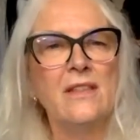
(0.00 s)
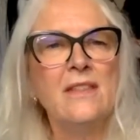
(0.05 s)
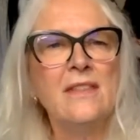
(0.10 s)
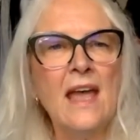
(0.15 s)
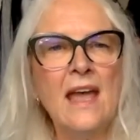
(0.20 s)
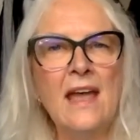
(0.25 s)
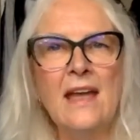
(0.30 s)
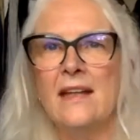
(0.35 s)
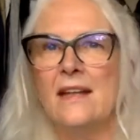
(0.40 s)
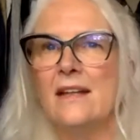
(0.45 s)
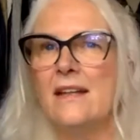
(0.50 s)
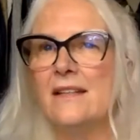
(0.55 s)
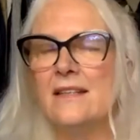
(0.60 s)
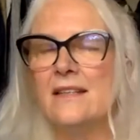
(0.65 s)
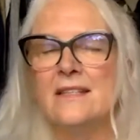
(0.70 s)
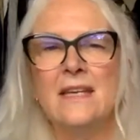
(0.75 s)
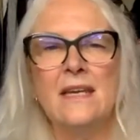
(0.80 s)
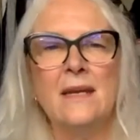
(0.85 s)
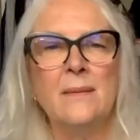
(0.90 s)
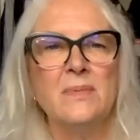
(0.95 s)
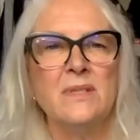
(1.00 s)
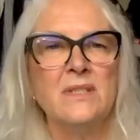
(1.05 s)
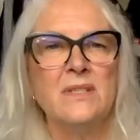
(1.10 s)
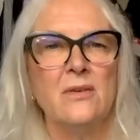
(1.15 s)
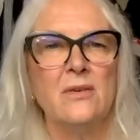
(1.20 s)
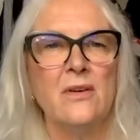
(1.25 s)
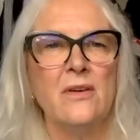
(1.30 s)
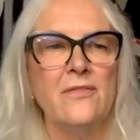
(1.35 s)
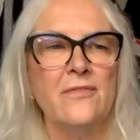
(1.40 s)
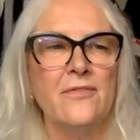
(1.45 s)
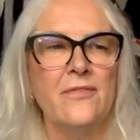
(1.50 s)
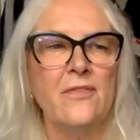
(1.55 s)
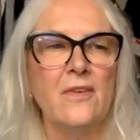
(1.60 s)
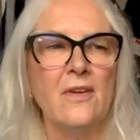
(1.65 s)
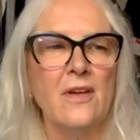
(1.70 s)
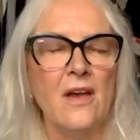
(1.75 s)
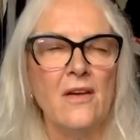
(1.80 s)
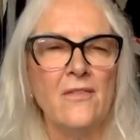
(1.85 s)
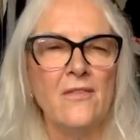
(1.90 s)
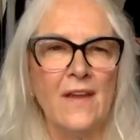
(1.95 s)
That seems to
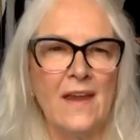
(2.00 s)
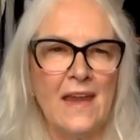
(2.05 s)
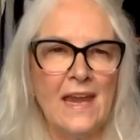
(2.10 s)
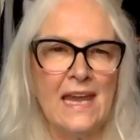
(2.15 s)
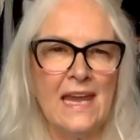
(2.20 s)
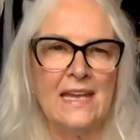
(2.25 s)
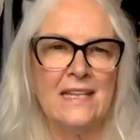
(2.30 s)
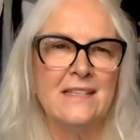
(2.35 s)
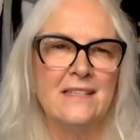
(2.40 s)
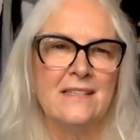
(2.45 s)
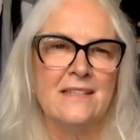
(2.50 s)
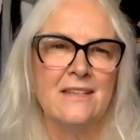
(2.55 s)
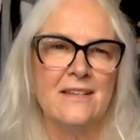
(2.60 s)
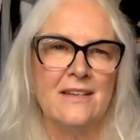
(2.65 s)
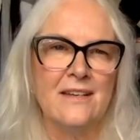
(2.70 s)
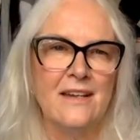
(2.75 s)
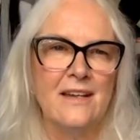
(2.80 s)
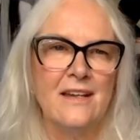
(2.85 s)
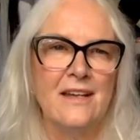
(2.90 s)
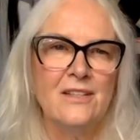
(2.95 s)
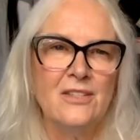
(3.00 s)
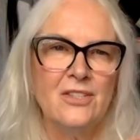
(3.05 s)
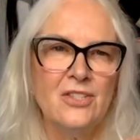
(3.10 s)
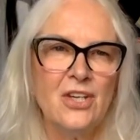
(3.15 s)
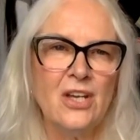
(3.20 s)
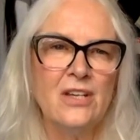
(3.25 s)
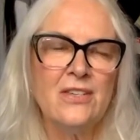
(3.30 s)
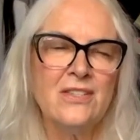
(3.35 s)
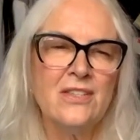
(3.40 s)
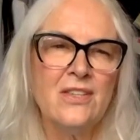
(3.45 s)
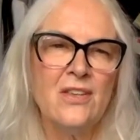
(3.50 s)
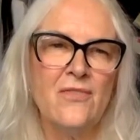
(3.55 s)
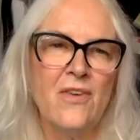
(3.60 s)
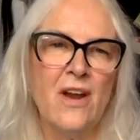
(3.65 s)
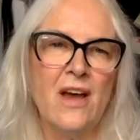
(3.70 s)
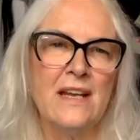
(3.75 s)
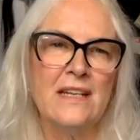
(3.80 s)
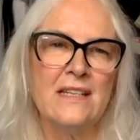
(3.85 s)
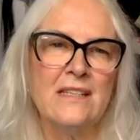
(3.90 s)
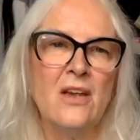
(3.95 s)
have hit just the
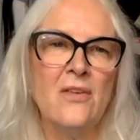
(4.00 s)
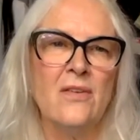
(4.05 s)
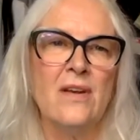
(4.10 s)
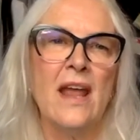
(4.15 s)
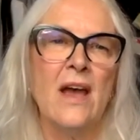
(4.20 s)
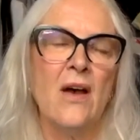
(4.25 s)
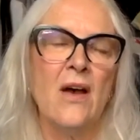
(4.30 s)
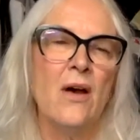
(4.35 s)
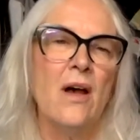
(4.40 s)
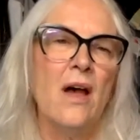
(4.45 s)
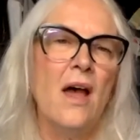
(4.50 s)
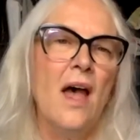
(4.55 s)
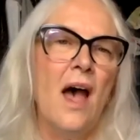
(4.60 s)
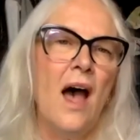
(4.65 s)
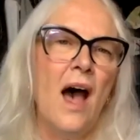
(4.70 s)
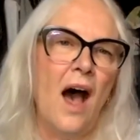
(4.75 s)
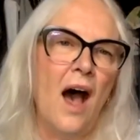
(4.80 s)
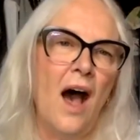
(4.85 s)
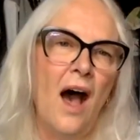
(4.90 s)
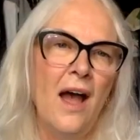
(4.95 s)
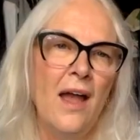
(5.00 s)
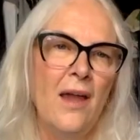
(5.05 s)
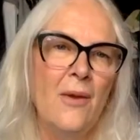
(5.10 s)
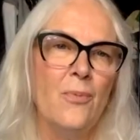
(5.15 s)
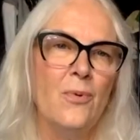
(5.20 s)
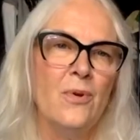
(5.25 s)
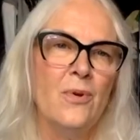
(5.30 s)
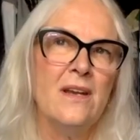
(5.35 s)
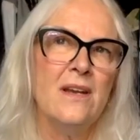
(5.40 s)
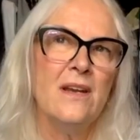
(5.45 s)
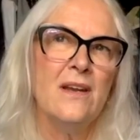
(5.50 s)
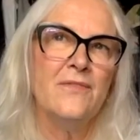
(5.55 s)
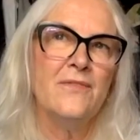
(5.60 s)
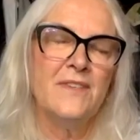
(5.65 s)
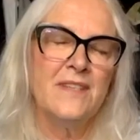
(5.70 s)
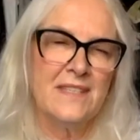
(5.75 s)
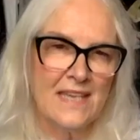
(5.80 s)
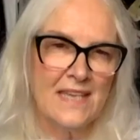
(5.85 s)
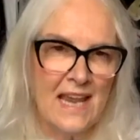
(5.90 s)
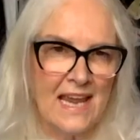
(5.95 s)
right tone. Now, I wouldn't have
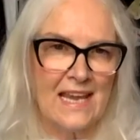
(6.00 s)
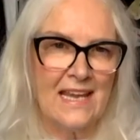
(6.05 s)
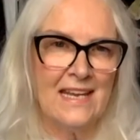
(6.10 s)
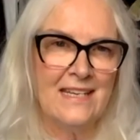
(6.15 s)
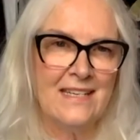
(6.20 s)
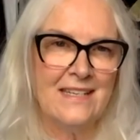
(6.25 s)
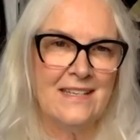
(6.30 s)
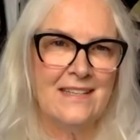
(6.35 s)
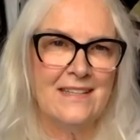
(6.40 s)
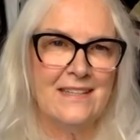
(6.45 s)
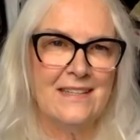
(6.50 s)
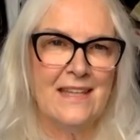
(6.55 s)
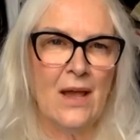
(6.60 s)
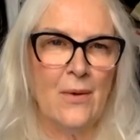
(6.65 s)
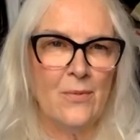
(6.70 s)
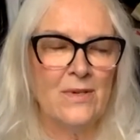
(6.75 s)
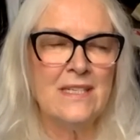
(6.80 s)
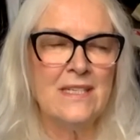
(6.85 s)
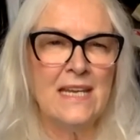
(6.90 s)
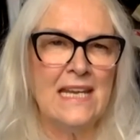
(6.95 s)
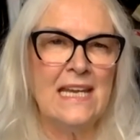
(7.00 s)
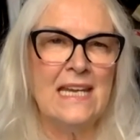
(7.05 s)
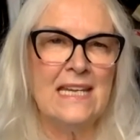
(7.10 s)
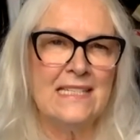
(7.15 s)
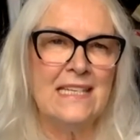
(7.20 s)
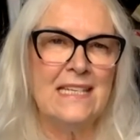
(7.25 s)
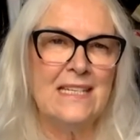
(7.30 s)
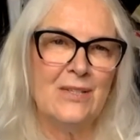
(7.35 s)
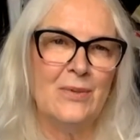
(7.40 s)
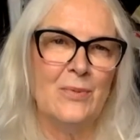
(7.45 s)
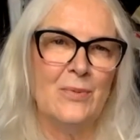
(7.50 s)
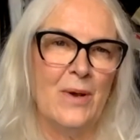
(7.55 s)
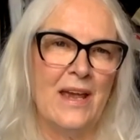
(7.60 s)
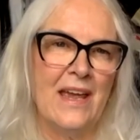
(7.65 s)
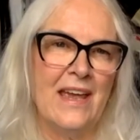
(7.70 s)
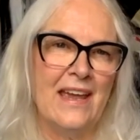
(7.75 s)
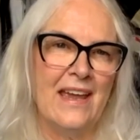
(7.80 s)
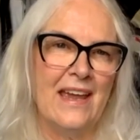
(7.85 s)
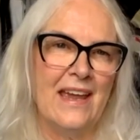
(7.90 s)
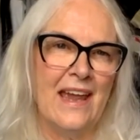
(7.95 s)
said that was an easy to
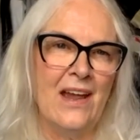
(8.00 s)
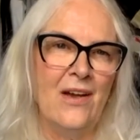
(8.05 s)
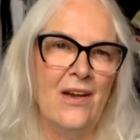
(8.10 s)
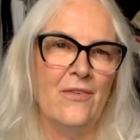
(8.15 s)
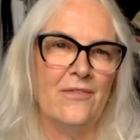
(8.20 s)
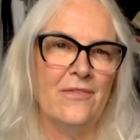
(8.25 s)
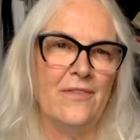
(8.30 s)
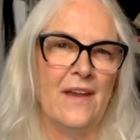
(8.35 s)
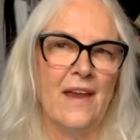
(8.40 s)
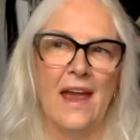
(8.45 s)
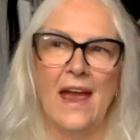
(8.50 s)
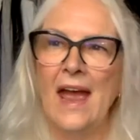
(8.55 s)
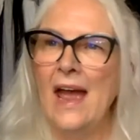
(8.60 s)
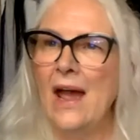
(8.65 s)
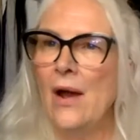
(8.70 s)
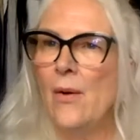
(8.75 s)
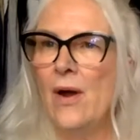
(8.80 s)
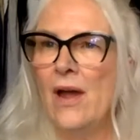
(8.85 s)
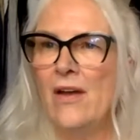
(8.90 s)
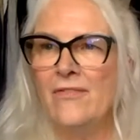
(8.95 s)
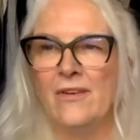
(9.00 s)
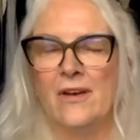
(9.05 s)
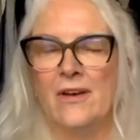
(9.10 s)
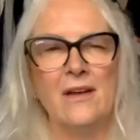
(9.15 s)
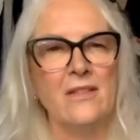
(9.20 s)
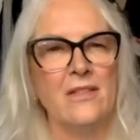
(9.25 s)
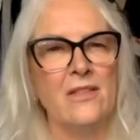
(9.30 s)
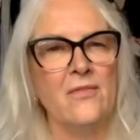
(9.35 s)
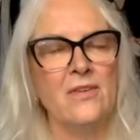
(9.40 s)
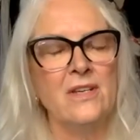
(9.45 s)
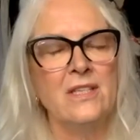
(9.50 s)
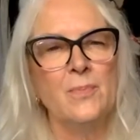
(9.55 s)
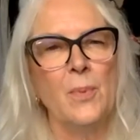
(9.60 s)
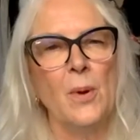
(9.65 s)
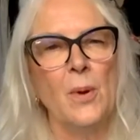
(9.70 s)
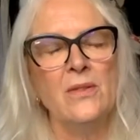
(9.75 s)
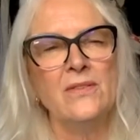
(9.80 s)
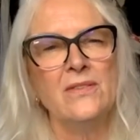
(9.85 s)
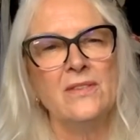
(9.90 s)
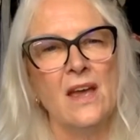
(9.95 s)
wear outfit. However, the
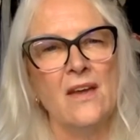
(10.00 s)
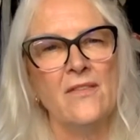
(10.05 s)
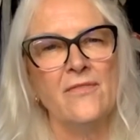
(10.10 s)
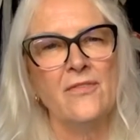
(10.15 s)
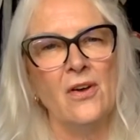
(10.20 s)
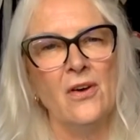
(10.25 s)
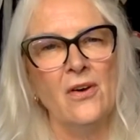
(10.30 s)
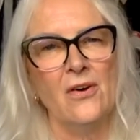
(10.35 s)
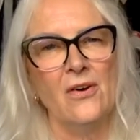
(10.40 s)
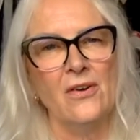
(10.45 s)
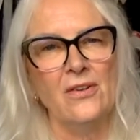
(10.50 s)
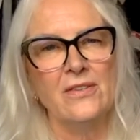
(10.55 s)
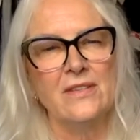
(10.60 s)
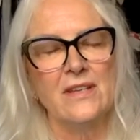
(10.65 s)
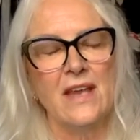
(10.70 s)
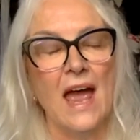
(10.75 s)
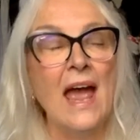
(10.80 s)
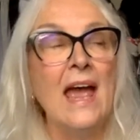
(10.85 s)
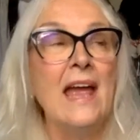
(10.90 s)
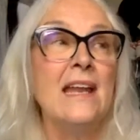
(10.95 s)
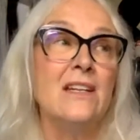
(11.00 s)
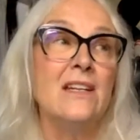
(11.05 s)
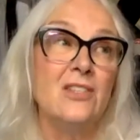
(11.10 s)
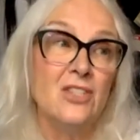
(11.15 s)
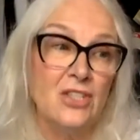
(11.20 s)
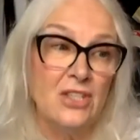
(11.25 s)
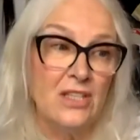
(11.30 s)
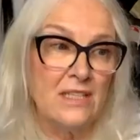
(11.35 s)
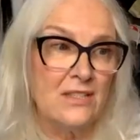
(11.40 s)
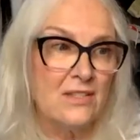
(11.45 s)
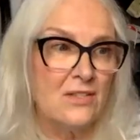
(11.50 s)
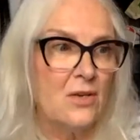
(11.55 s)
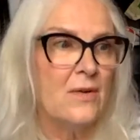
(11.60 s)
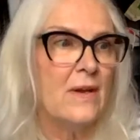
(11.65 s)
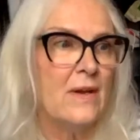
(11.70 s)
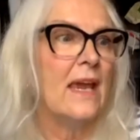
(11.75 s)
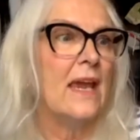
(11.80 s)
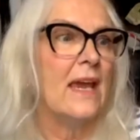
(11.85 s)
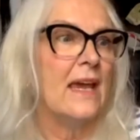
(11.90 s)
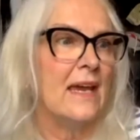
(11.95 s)
response I've got, and she's
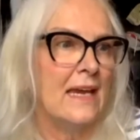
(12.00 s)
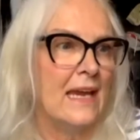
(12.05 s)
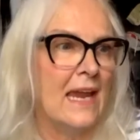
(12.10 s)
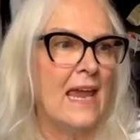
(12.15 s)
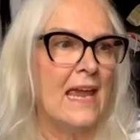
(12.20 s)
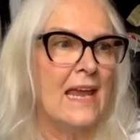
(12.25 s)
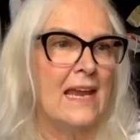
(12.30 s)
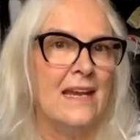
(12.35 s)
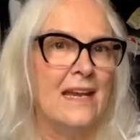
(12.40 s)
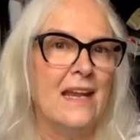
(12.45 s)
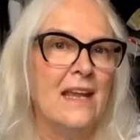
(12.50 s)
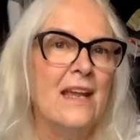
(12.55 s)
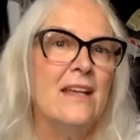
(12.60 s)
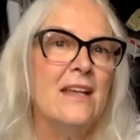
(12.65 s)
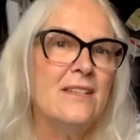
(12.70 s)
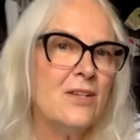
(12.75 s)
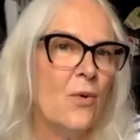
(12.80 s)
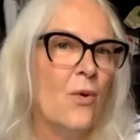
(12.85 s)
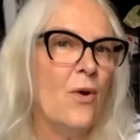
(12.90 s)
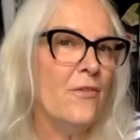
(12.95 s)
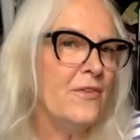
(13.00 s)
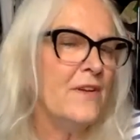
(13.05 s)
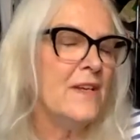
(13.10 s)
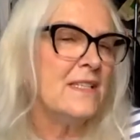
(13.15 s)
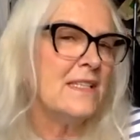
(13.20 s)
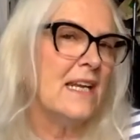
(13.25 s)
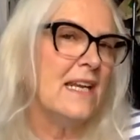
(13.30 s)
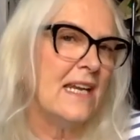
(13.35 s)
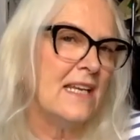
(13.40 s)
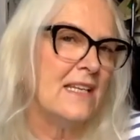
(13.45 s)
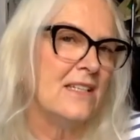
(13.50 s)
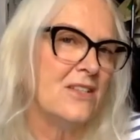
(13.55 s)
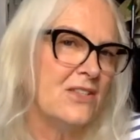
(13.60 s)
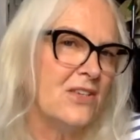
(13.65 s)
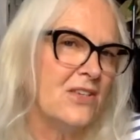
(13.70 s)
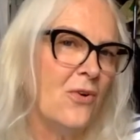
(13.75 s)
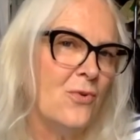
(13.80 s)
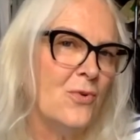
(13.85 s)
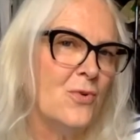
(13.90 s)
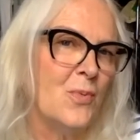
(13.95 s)
doing it again, so obviously it
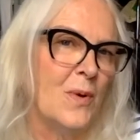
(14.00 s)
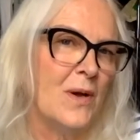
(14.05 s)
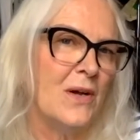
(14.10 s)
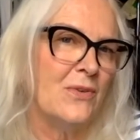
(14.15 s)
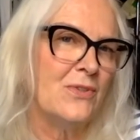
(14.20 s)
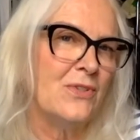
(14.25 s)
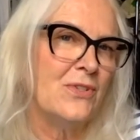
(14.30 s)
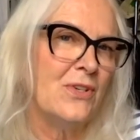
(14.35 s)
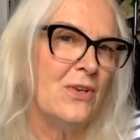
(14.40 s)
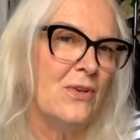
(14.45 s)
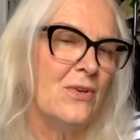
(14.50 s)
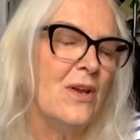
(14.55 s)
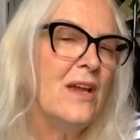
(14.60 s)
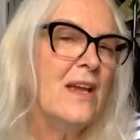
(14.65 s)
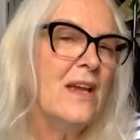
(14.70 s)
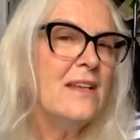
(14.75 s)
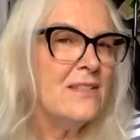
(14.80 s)
sold well too.